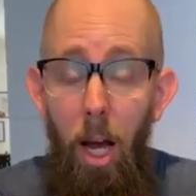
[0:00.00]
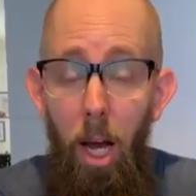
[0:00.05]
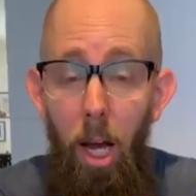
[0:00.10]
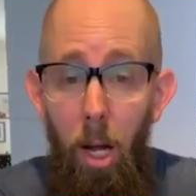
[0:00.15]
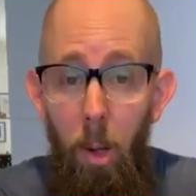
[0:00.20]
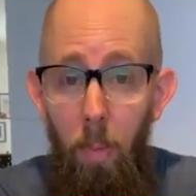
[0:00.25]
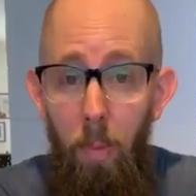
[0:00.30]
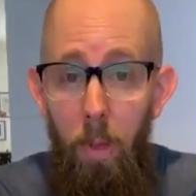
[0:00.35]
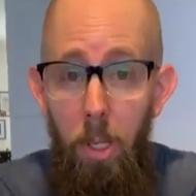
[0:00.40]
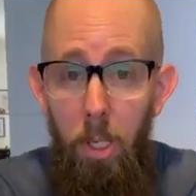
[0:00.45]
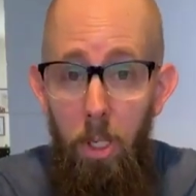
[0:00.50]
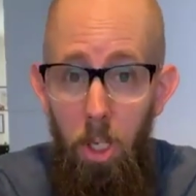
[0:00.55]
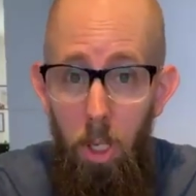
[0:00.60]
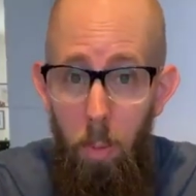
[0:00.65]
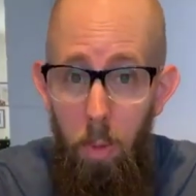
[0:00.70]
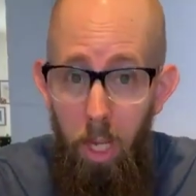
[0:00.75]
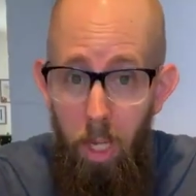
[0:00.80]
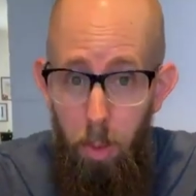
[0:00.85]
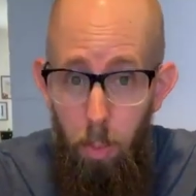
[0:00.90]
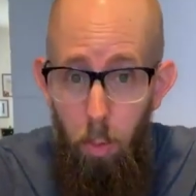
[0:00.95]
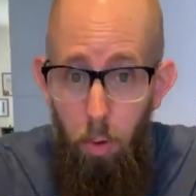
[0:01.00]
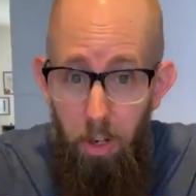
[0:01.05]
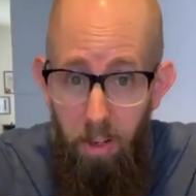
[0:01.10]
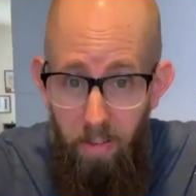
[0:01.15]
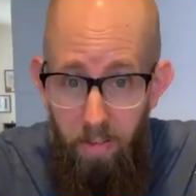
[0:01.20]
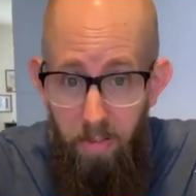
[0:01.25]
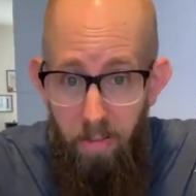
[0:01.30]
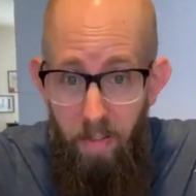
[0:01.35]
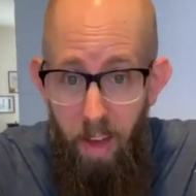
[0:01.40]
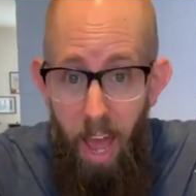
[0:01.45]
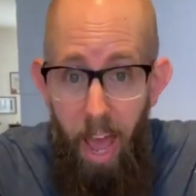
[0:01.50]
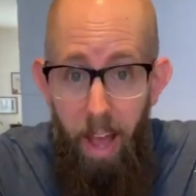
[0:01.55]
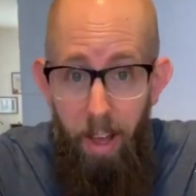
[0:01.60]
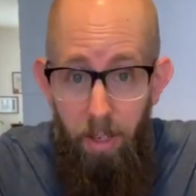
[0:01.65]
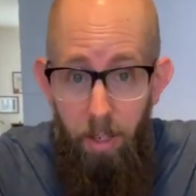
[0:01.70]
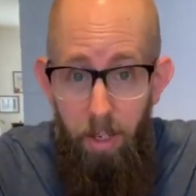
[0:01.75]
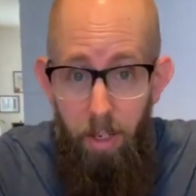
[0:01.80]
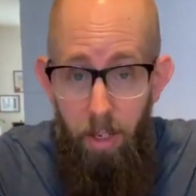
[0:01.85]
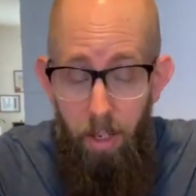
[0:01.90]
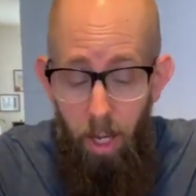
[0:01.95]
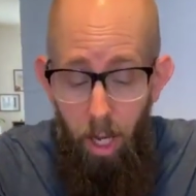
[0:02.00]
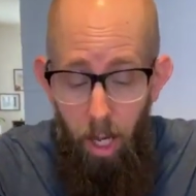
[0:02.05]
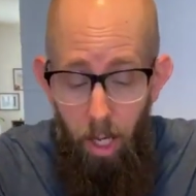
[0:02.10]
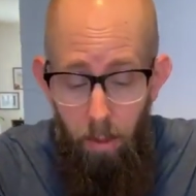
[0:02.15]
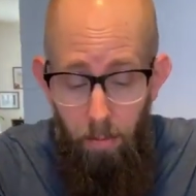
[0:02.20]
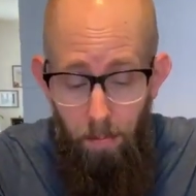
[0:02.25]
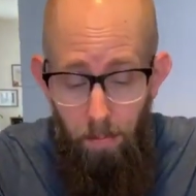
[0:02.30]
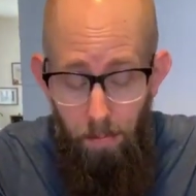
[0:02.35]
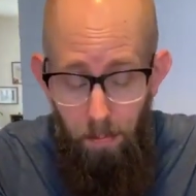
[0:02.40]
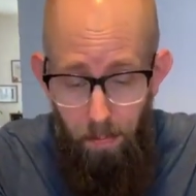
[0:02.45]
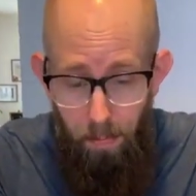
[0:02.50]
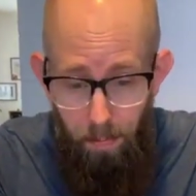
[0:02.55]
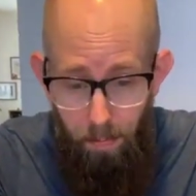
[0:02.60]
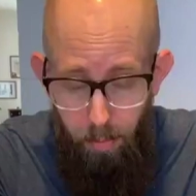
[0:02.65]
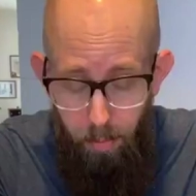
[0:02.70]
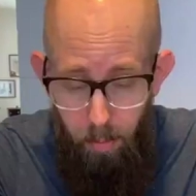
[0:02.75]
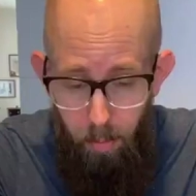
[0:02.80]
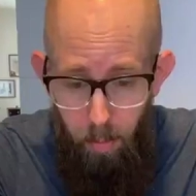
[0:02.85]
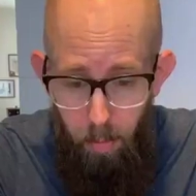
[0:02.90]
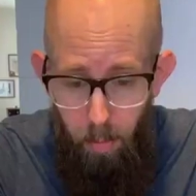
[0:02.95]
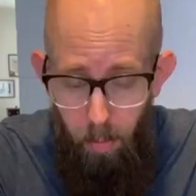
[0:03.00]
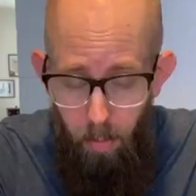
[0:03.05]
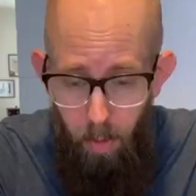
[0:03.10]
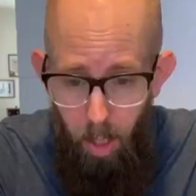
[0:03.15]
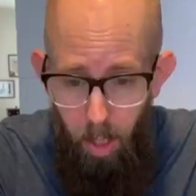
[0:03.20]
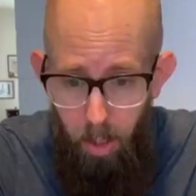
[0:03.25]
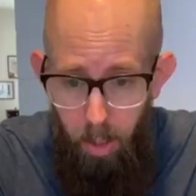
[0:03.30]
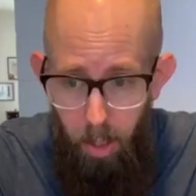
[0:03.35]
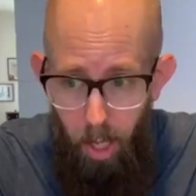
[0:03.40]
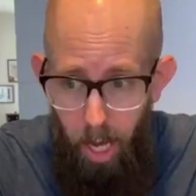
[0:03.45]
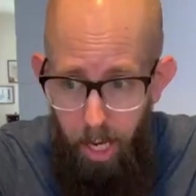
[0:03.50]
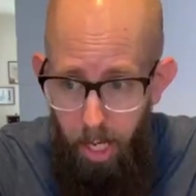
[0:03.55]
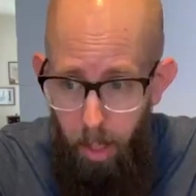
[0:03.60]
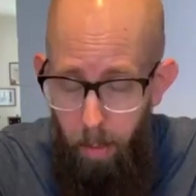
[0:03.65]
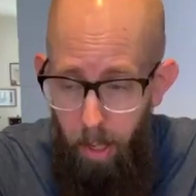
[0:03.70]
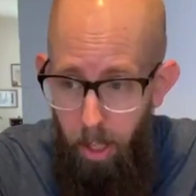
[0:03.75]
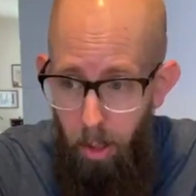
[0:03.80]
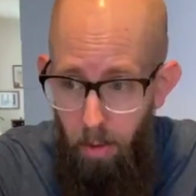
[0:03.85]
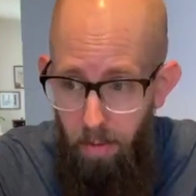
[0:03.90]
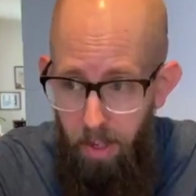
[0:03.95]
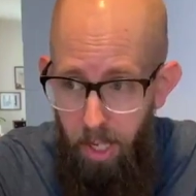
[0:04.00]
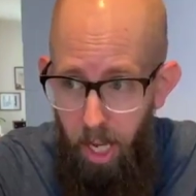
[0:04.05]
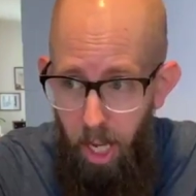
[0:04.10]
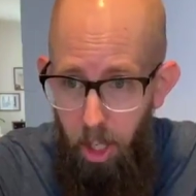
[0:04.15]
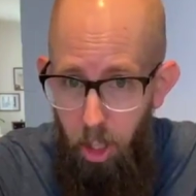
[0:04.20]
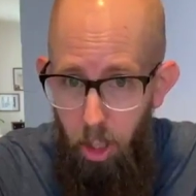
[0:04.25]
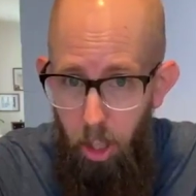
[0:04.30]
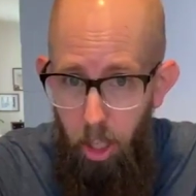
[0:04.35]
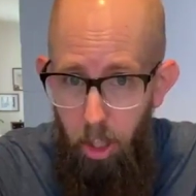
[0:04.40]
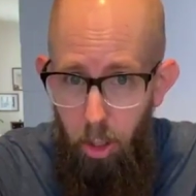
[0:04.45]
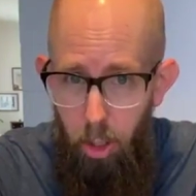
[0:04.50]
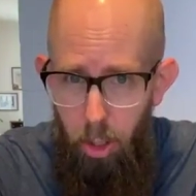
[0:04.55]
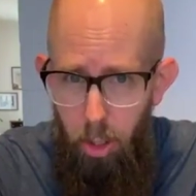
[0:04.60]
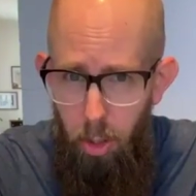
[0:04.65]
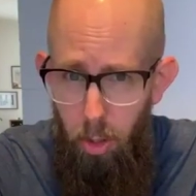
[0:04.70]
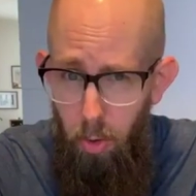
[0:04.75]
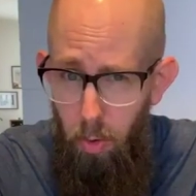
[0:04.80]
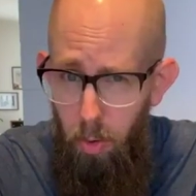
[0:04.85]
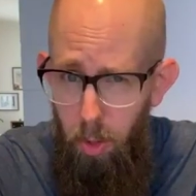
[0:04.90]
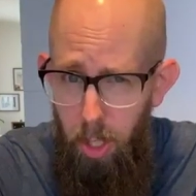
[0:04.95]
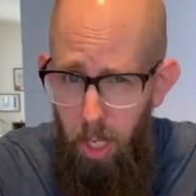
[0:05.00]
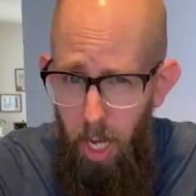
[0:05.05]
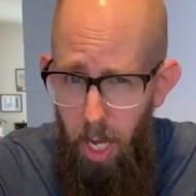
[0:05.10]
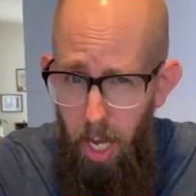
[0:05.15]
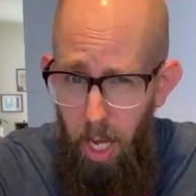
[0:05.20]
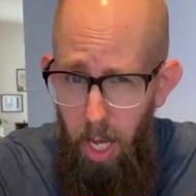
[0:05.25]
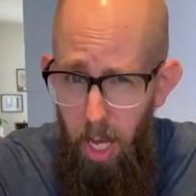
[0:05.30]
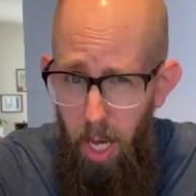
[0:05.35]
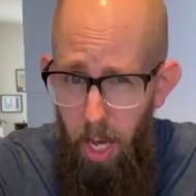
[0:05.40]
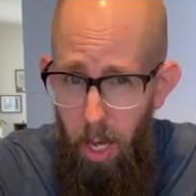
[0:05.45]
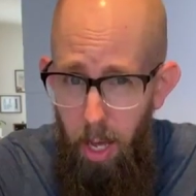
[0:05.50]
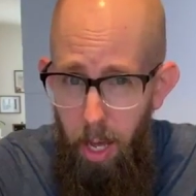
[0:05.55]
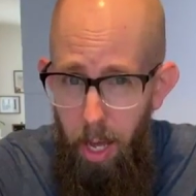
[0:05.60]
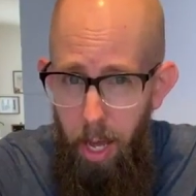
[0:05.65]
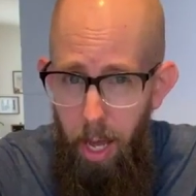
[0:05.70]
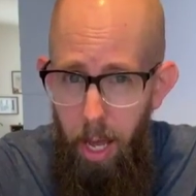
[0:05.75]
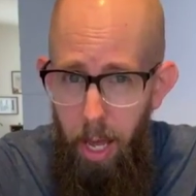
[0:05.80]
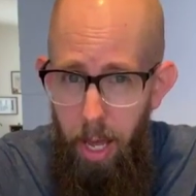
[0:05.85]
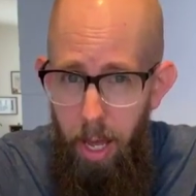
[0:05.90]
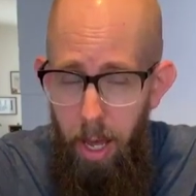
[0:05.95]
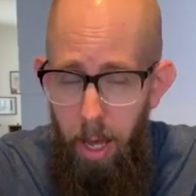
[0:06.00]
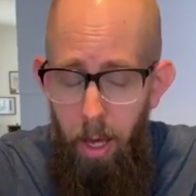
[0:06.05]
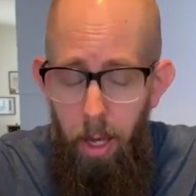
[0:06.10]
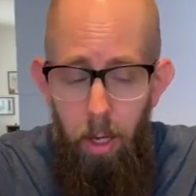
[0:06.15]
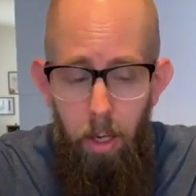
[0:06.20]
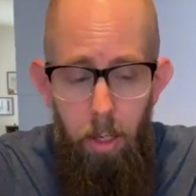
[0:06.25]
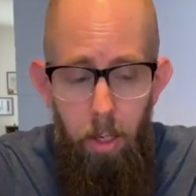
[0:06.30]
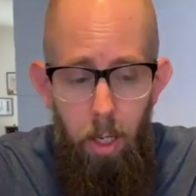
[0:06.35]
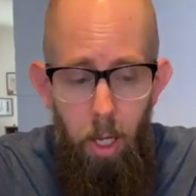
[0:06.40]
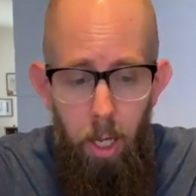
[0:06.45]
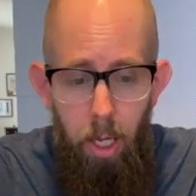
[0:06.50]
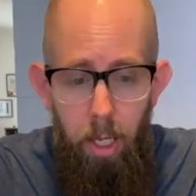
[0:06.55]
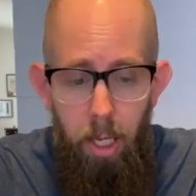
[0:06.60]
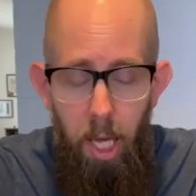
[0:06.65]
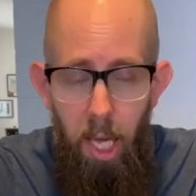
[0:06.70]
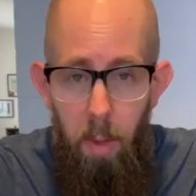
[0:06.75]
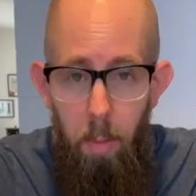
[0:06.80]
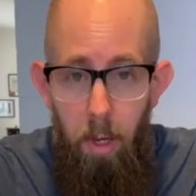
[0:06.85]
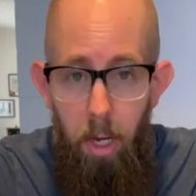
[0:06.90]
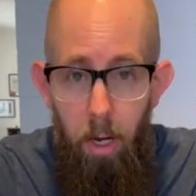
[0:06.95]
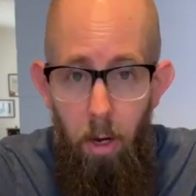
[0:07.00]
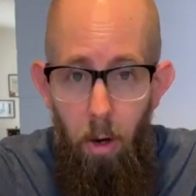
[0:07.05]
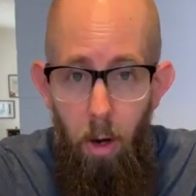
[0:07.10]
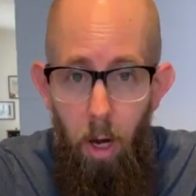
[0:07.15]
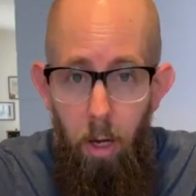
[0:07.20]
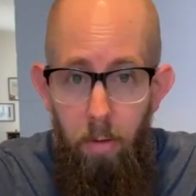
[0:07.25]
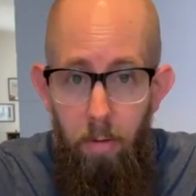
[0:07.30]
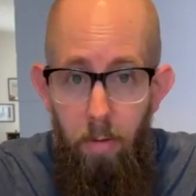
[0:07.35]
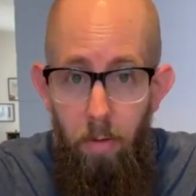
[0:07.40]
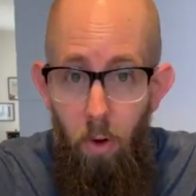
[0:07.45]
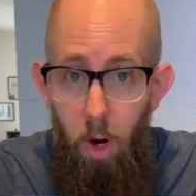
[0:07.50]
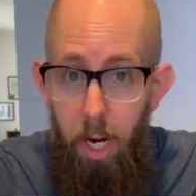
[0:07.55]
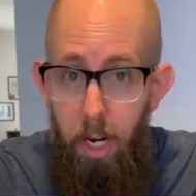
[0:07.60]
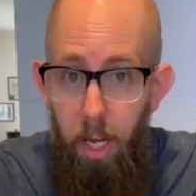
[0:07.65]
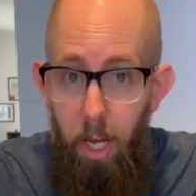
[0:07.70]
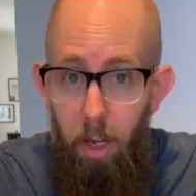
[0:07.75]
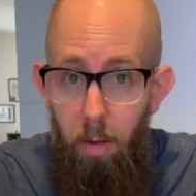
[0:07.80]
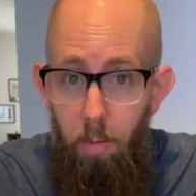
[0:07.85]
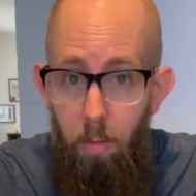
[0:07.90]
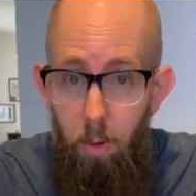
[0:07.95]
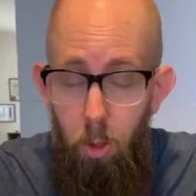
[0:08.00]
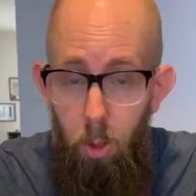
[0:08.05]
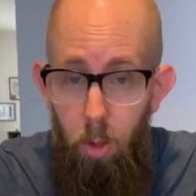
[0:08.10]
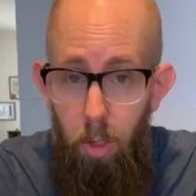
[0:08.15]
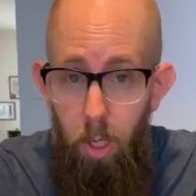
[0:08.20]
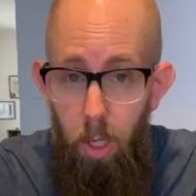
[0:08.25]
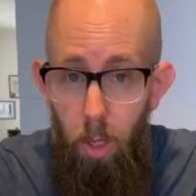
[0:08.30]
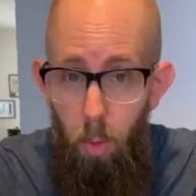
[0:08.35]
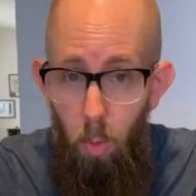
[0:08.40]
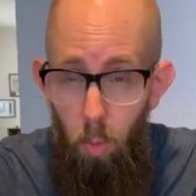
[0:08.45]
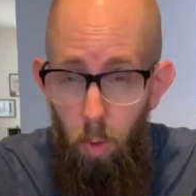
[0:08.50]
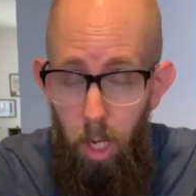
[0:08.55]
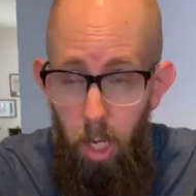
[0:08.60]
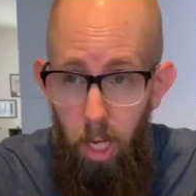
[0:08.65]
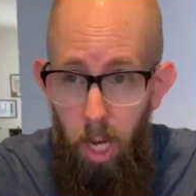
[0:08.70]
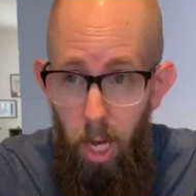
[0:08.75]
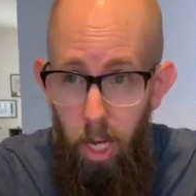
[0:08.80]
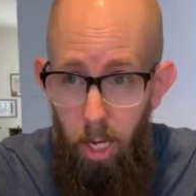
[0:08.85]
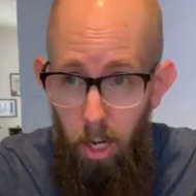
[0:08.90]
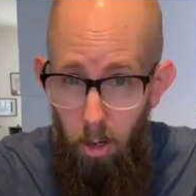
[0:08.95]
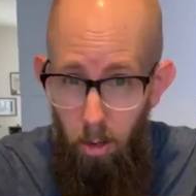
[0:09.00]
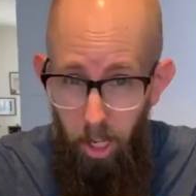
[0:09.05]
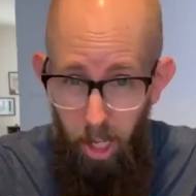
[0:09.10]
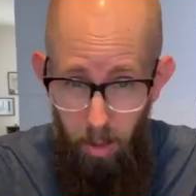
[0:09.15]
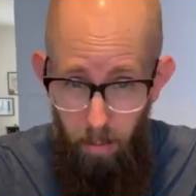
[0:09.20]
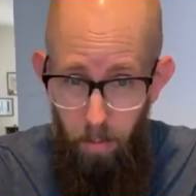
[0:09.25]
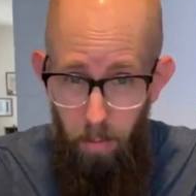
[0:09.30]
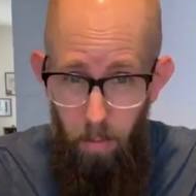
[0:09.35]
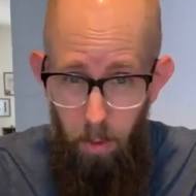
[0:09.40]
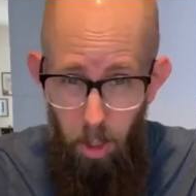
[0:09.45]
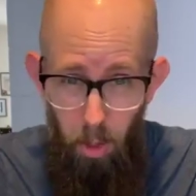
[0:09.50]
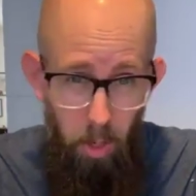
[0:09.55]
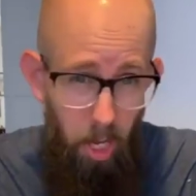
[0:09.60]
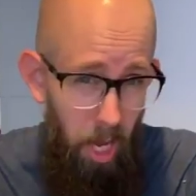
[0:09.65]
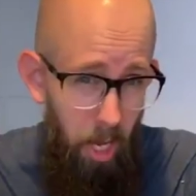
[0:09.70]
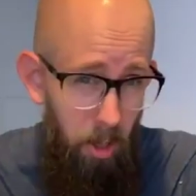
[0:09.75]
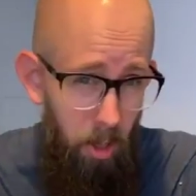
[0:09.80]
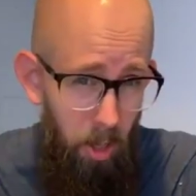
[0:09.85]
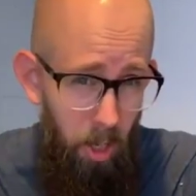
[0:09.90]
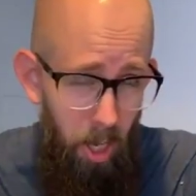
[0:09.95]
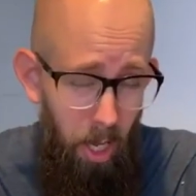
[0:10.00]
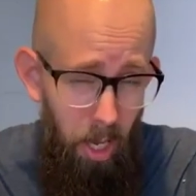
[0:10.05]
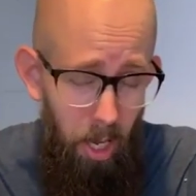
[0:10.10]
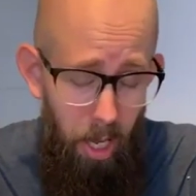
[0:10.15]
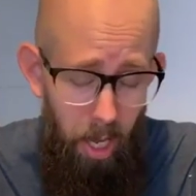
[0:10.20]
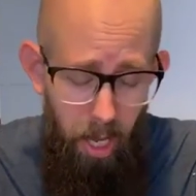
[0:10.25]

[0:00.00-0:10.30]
The shipping is pretty fast. I got my notification on Tuesday, and it came here on Friday. So it got here in like 2 days.